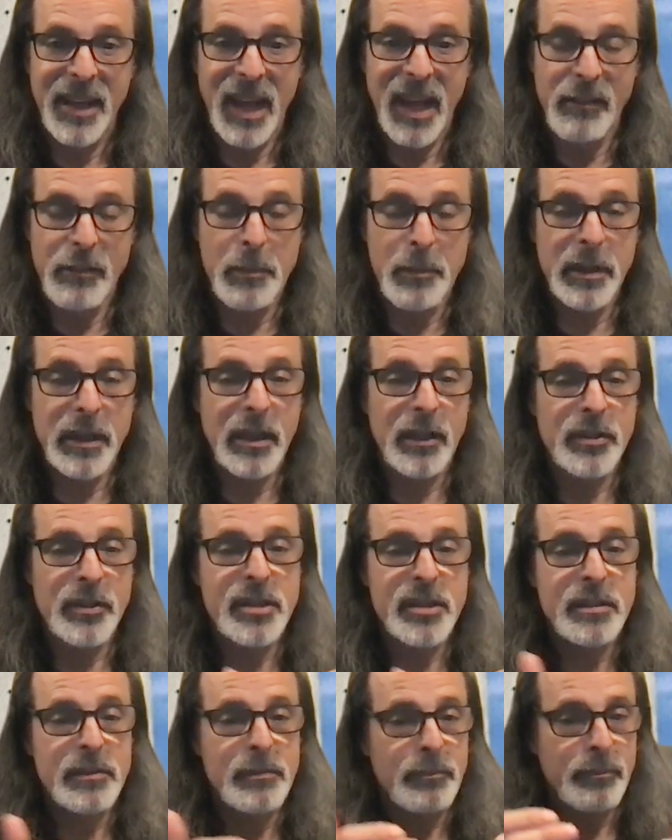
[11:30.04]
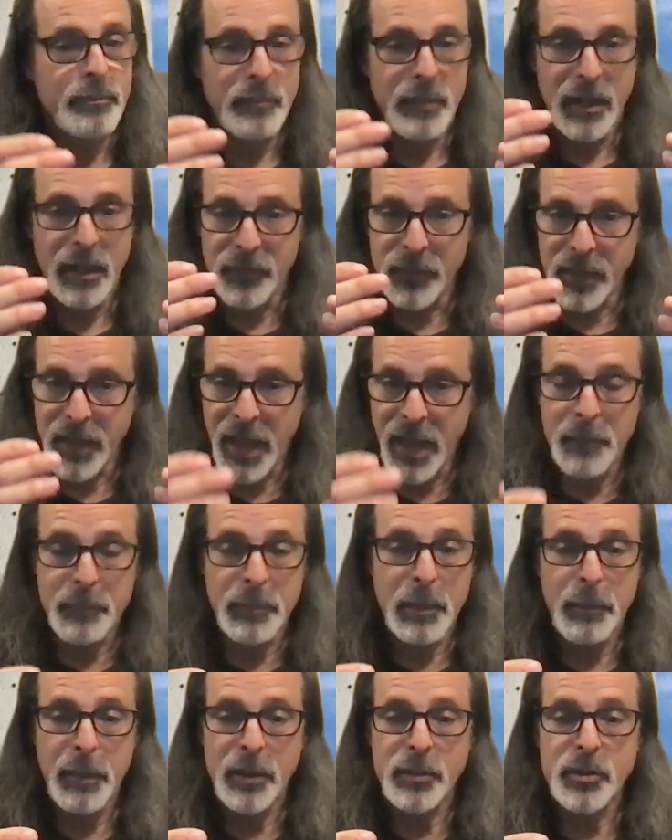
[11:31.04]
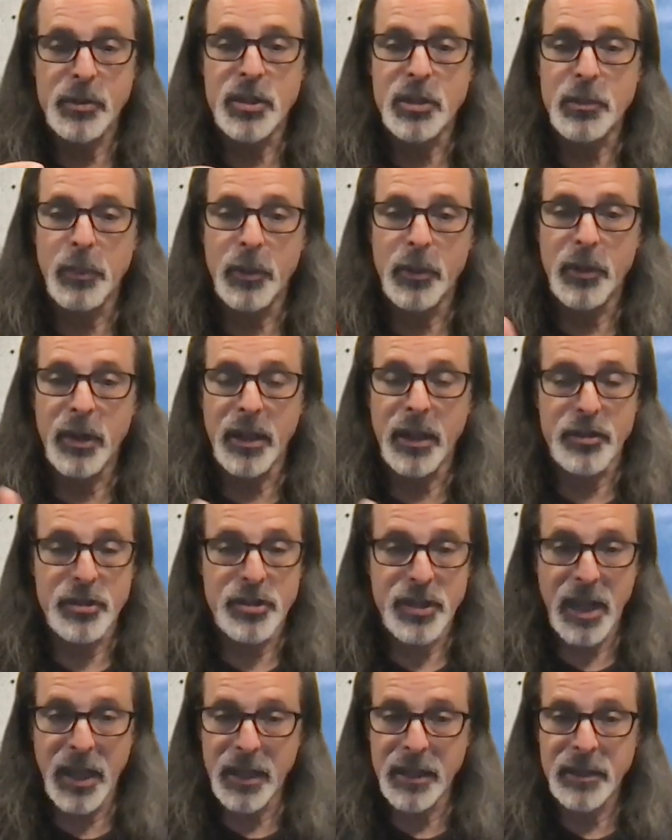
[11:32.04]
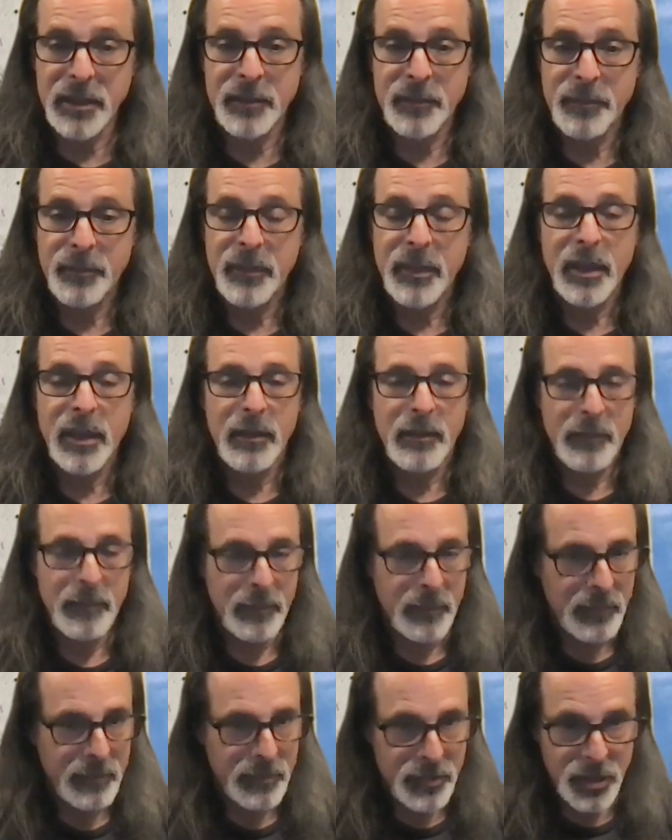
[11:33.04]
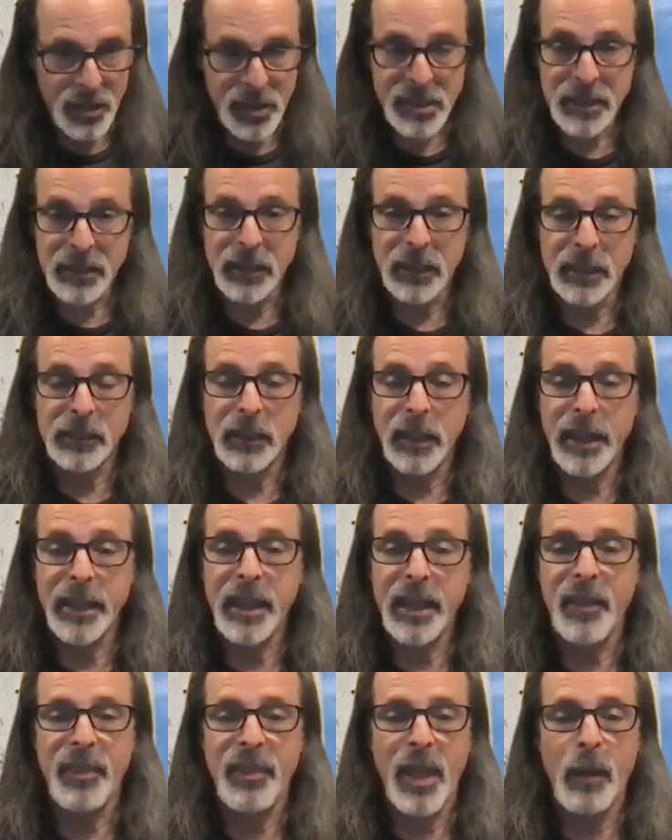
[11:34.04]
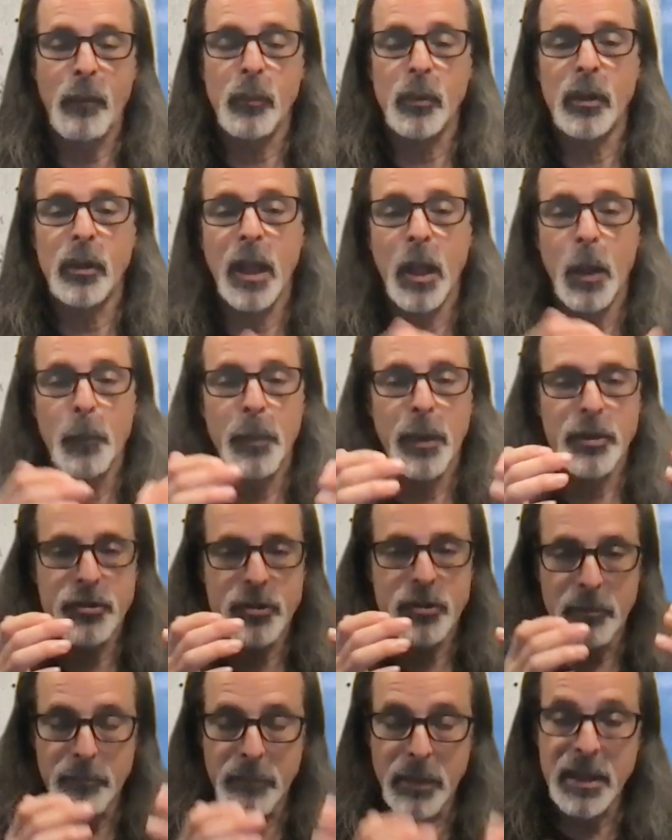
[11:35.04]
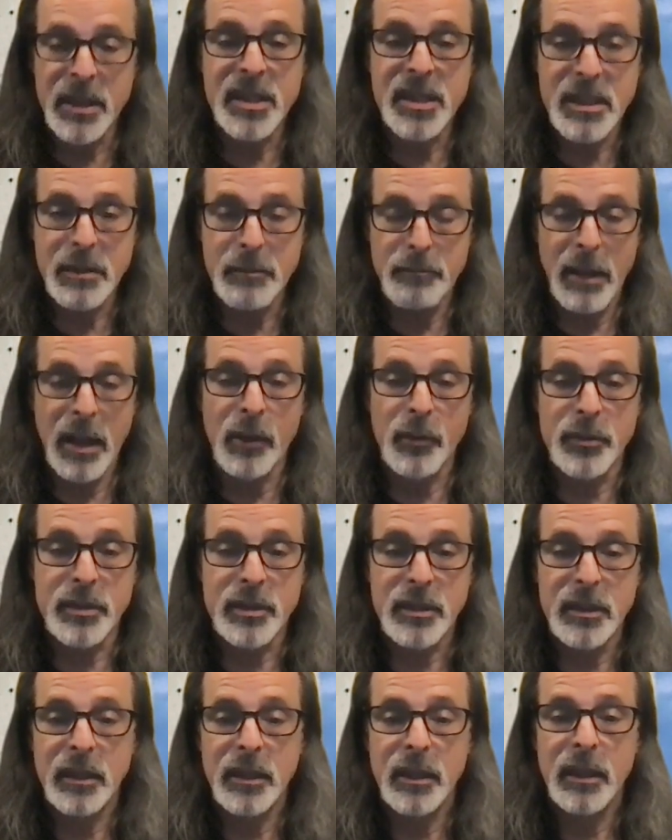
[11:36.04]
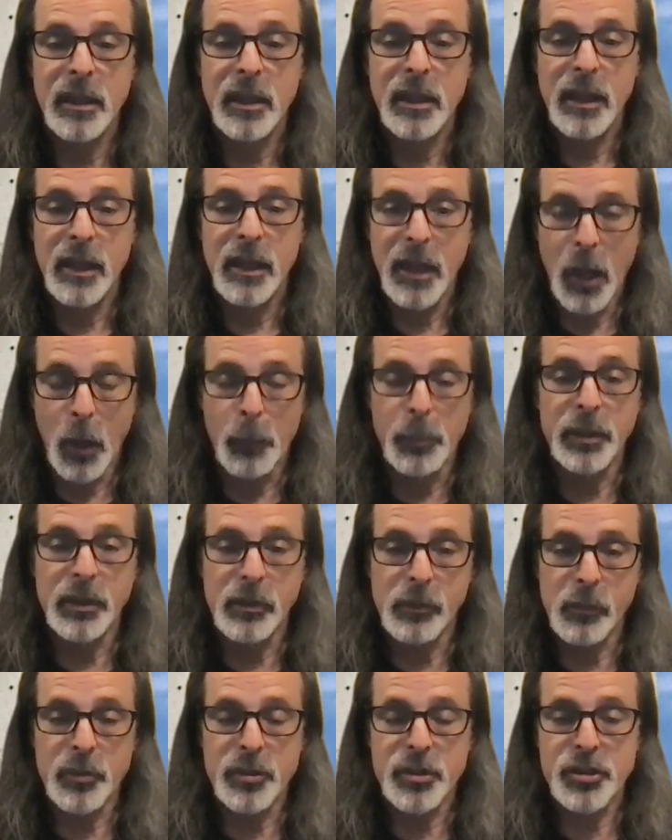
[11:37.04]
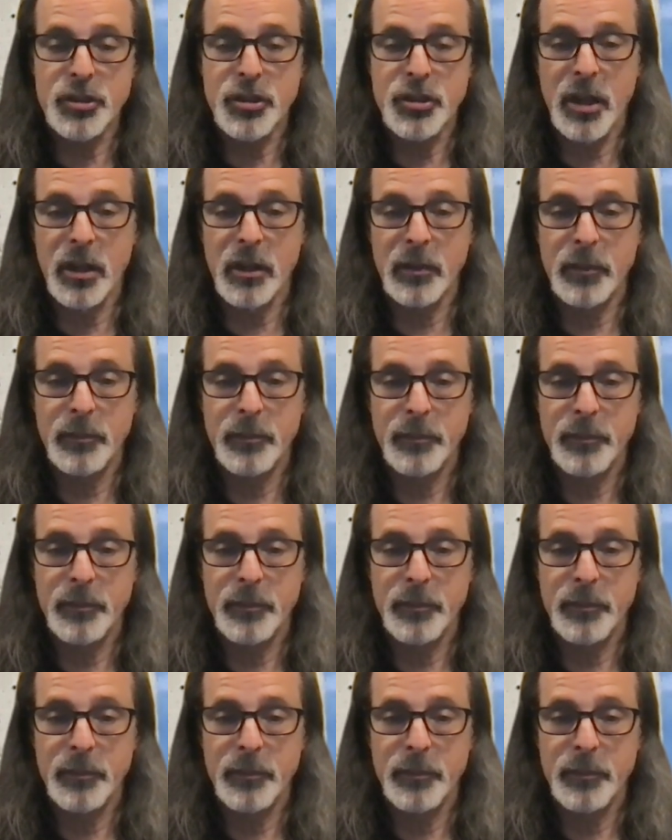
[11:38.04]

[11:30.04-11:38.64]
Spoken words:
Everybody else, if you can't be a patron supporter, I understand. Just click like, and that will help a tremendous amount in helping to grow this channel.